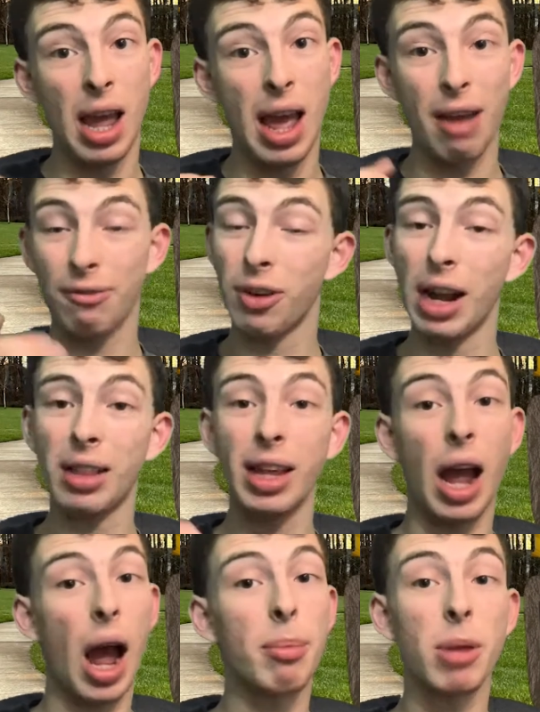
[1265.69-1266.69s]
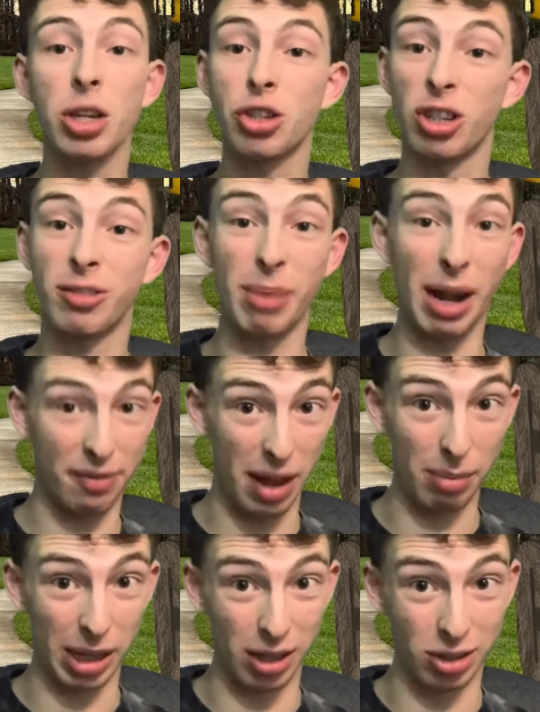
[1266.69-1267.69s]
And frankly, I'm not sure if my
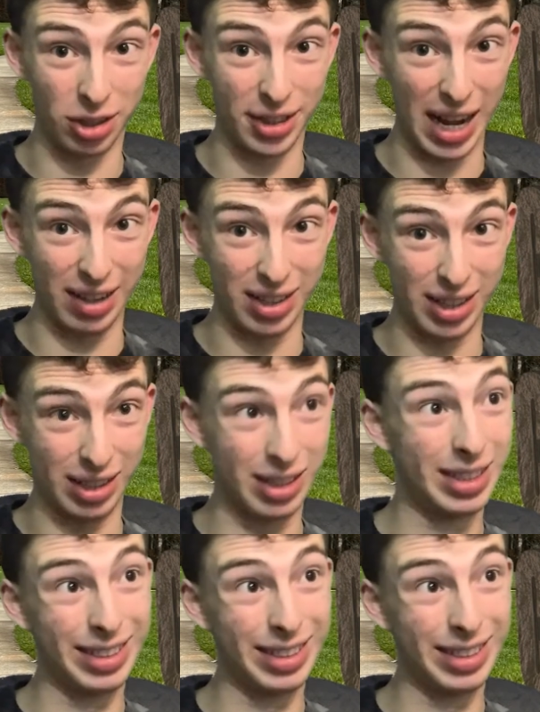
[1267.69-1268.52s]
family understands it.